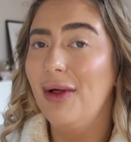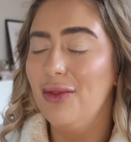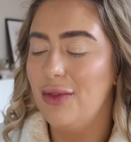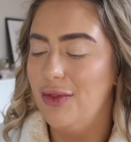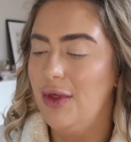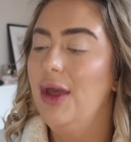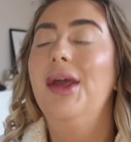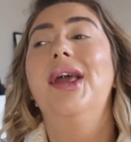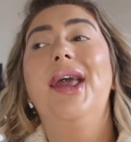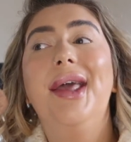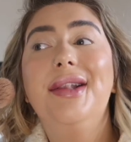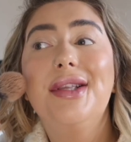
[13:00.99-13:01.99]
month
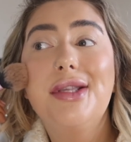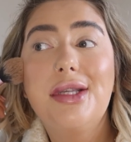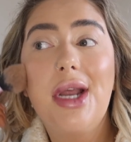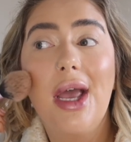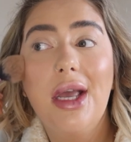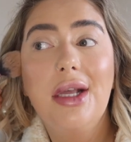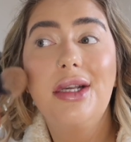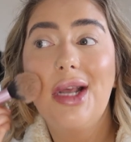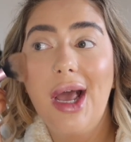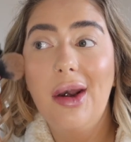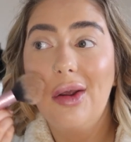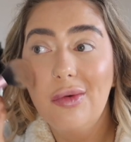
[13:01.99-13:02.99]
instead,
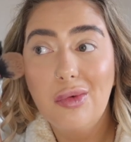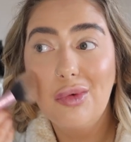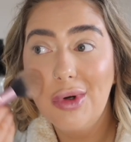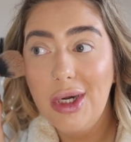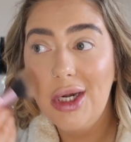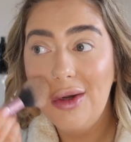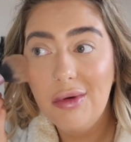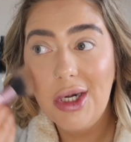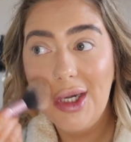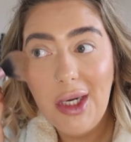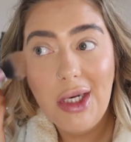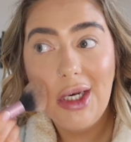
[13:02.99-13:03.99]
and I really,
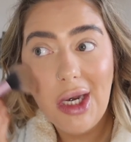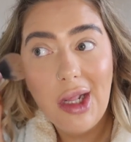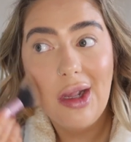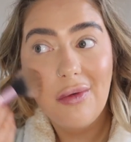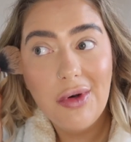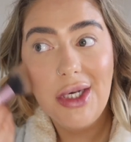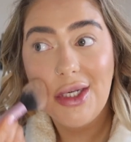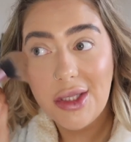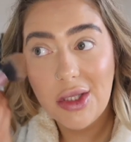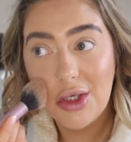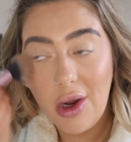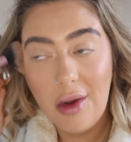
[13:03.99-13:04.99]
really needed it. I've
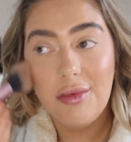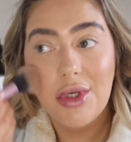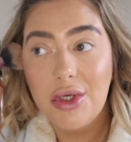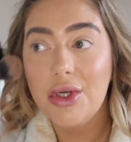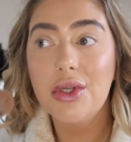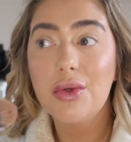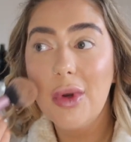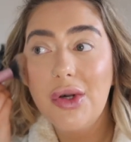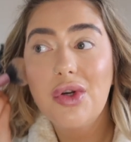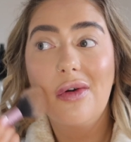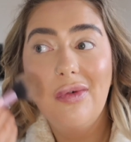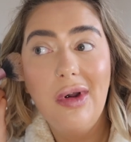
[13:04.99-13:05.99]
needed the time to just
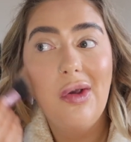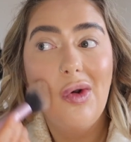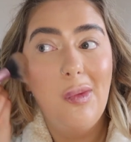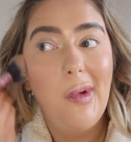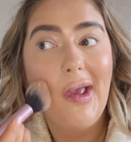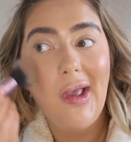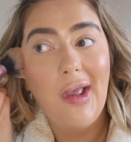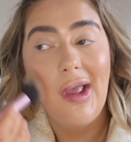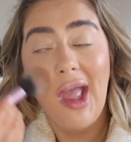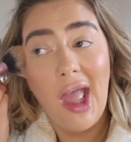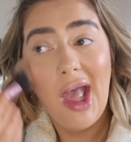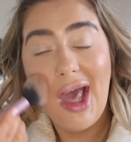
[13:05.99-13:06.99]
switch off a little bit, and
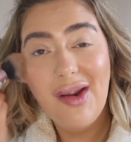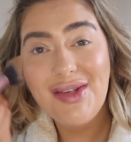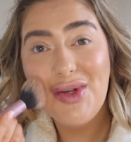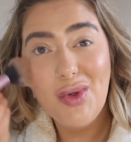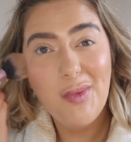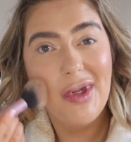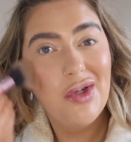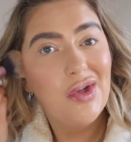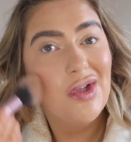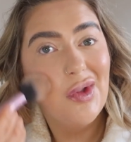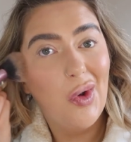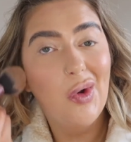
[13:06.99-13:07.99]
I've still been
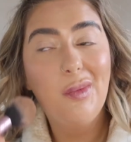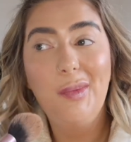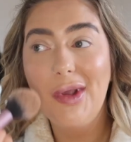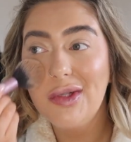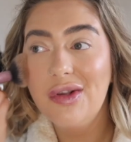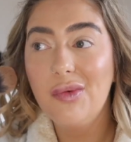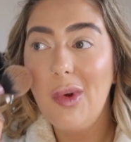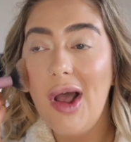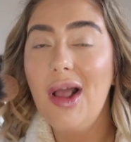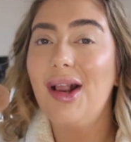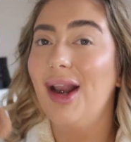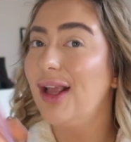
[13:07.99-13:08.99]
doing the odd bits of
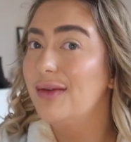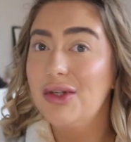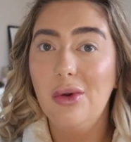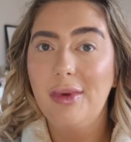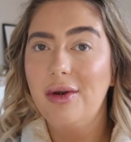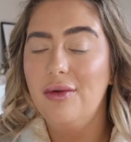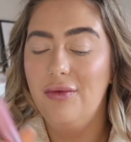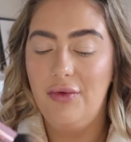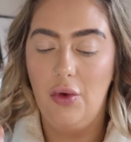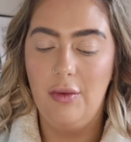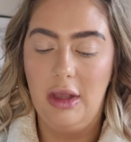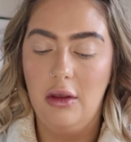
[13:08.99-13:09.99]
work, like I've still been
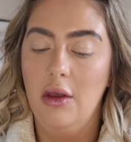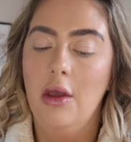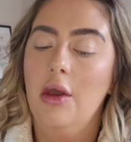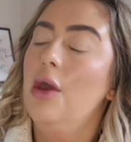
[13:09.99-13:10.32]
filming